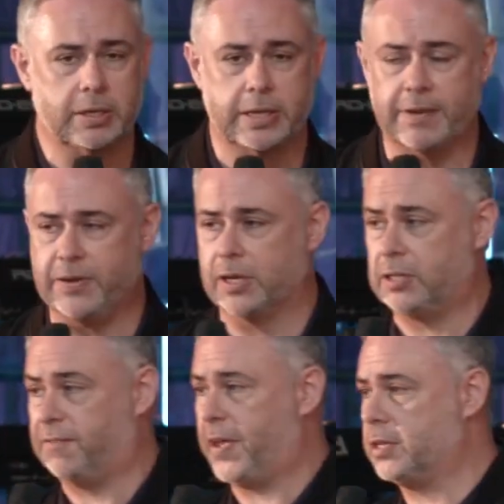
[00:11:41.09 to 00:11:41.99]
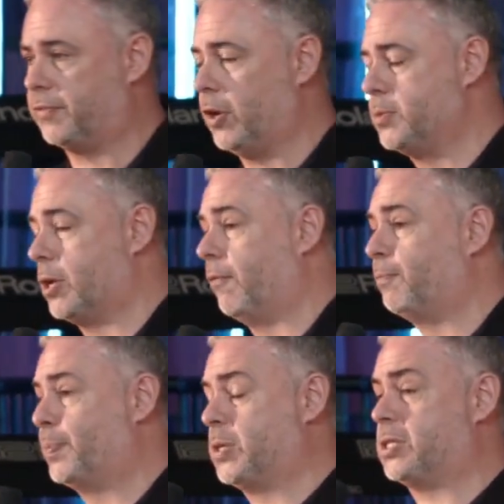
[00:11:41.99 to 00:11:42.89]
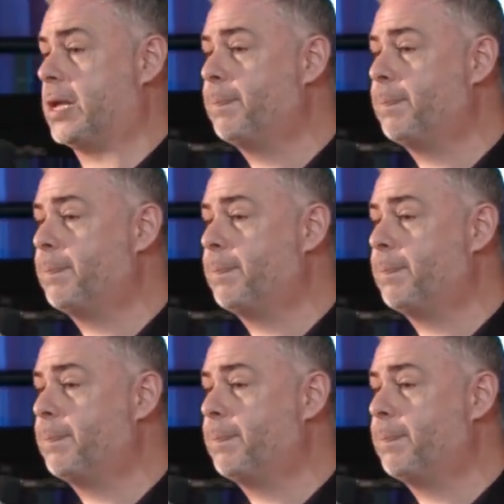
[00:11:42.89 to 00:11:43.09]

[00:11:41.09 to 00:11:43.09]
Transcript: giving a defense for himself to say,